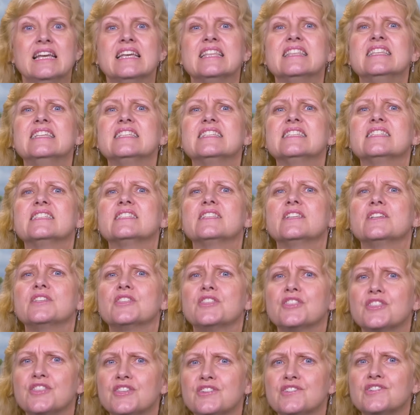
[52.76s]
This is the
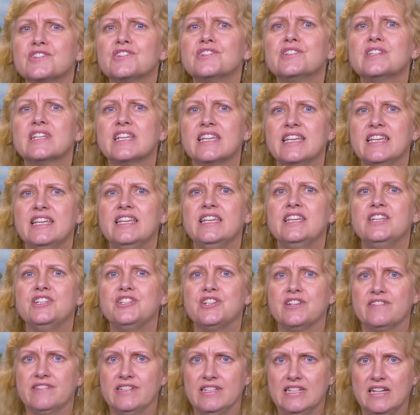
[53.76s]
third key
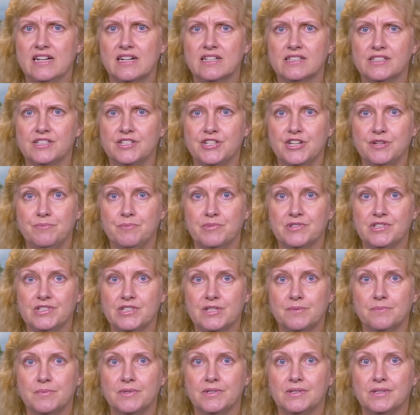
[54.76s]
gerontology
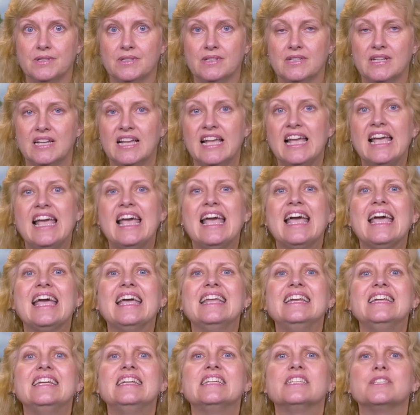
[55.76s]
principle.
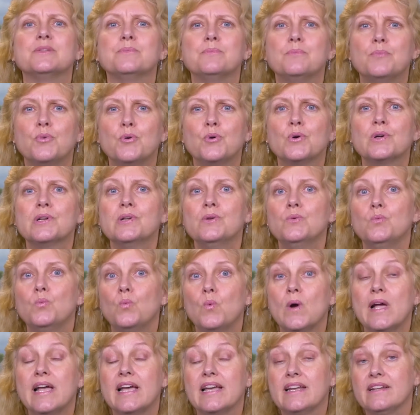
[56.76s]
And it is important
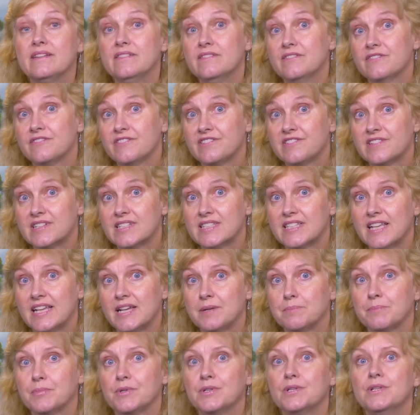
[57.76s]
when, for
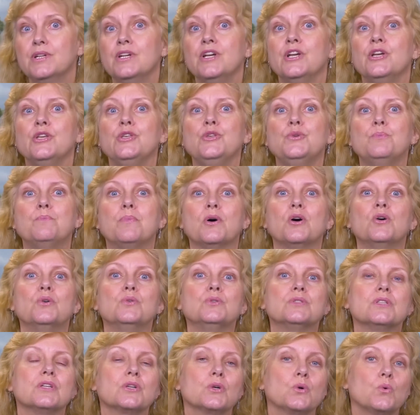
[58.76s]
example, you
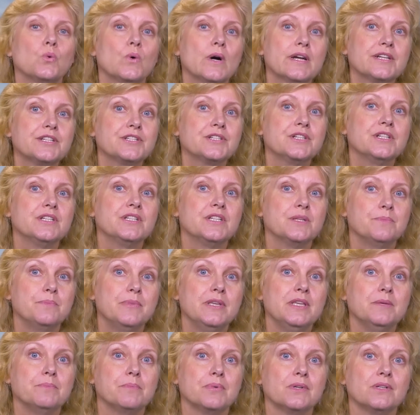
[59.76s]
pose a question to
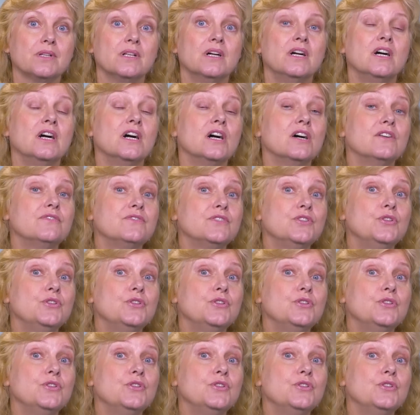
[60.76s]
people of